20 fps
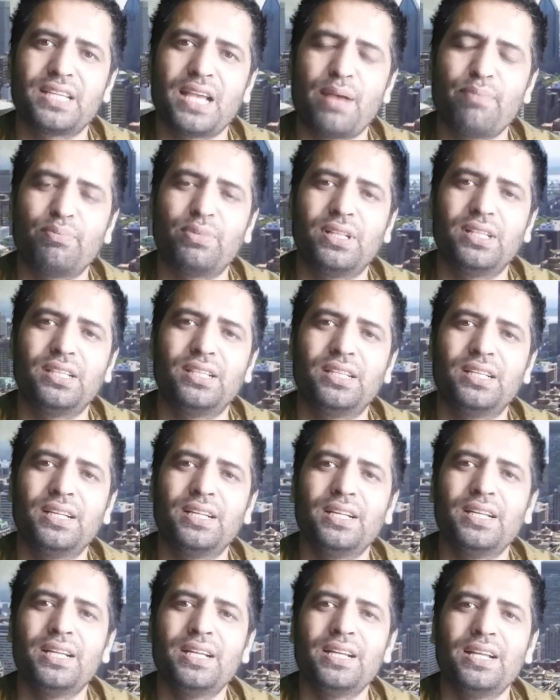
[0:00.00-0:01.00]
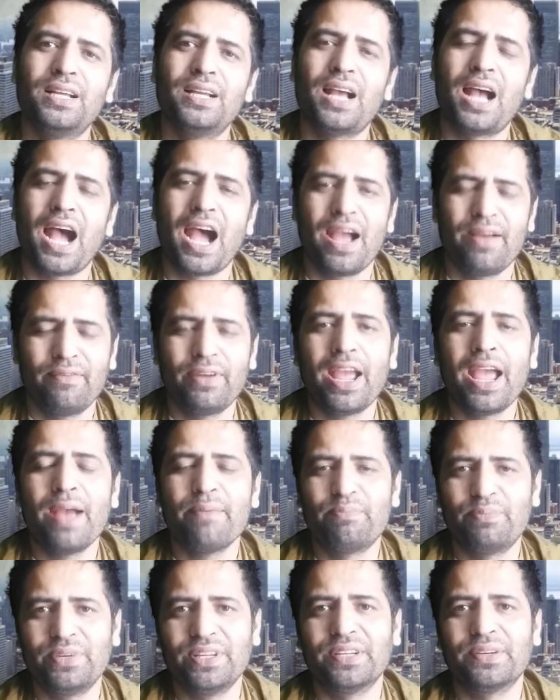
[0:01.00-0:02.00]
For example,
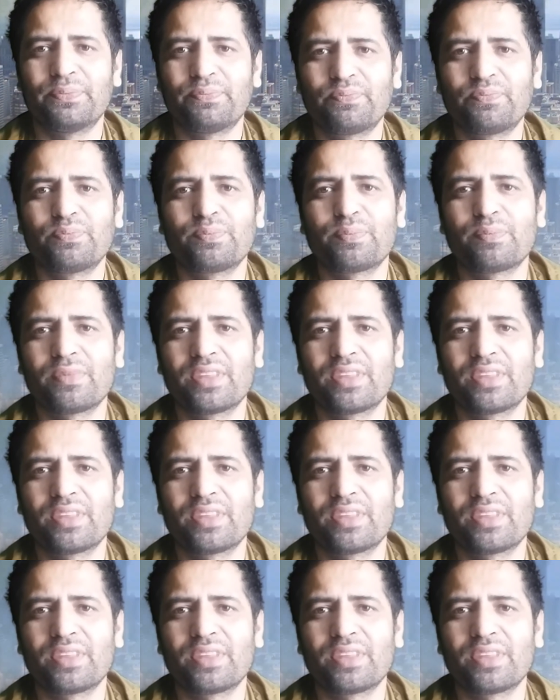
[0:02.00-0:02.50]
I'm happy.